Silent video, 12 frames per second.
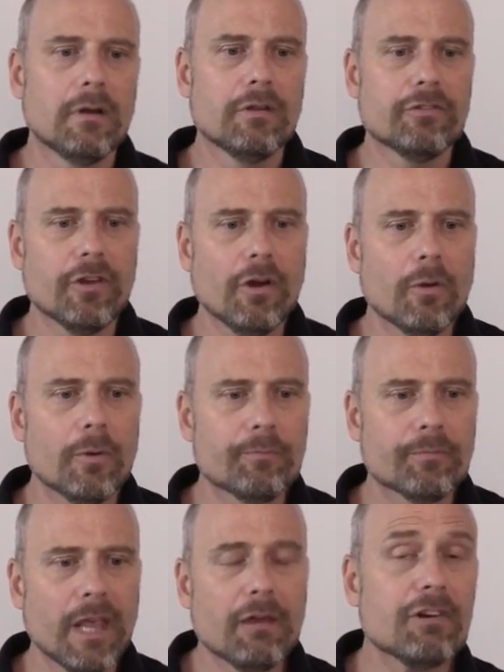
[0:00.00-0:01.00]
So
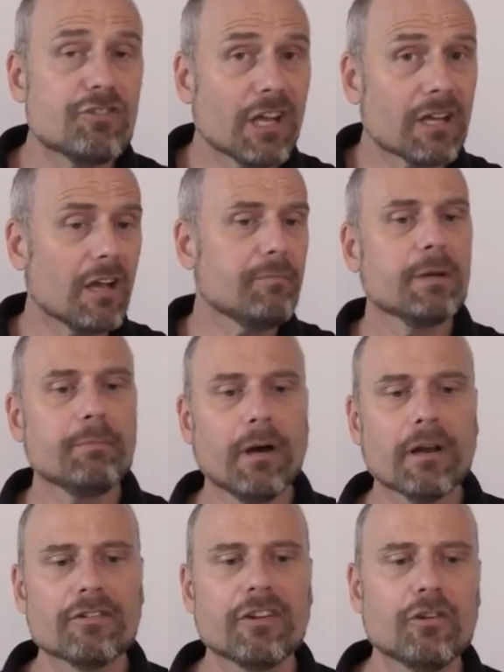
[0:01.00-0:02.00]
they reject government
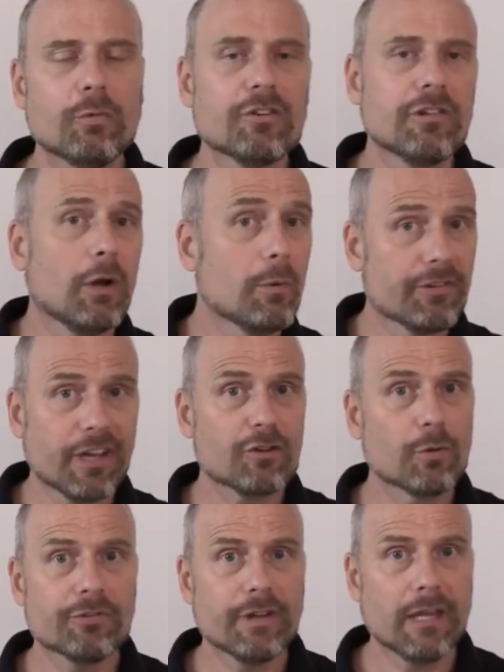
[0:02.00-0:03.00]
policies which lower
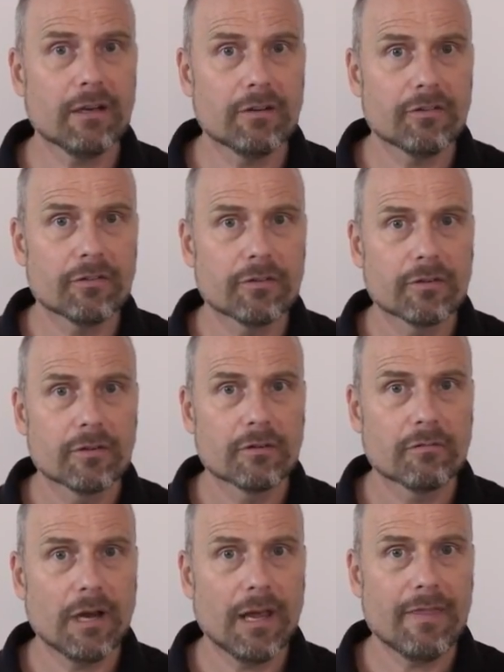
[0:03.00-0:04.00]
sexual standards,
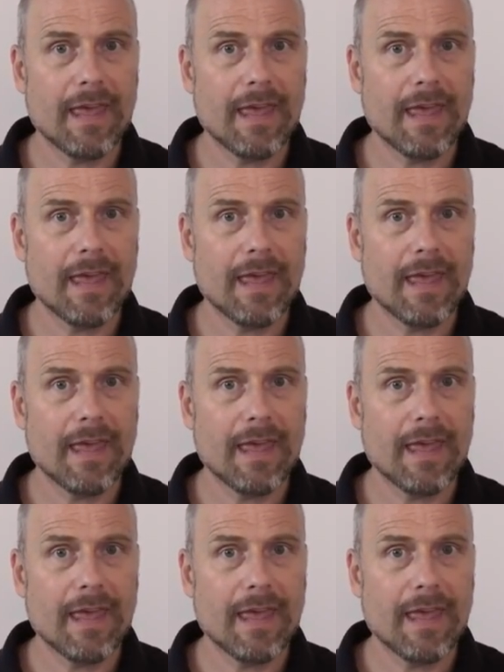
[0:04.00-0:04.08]
right?